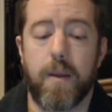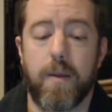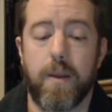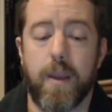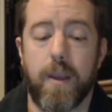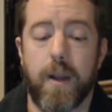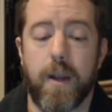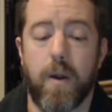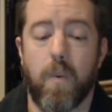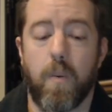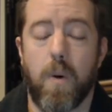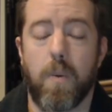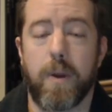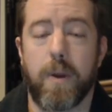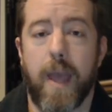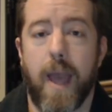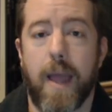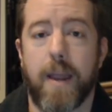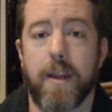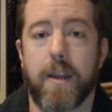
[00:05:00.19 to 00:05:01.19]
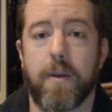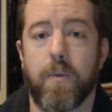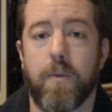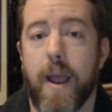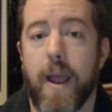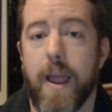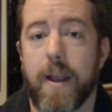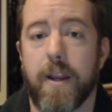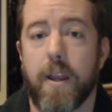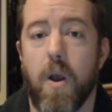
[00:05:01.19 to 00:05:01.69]
you know, what we had to,
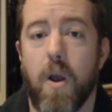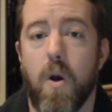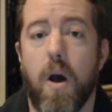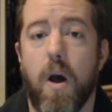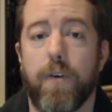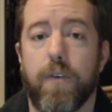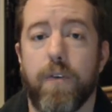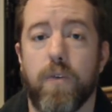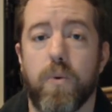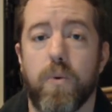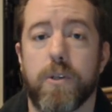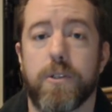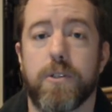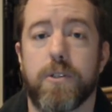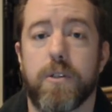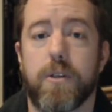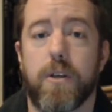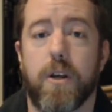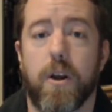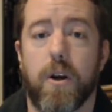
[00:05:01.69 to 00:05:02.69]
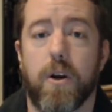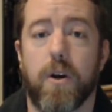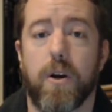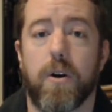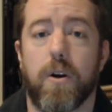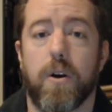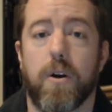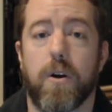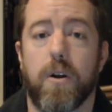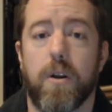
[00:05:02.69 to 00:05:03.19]
what I had to go off of was
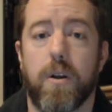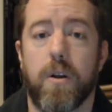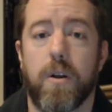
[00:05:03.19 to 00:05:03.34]
her,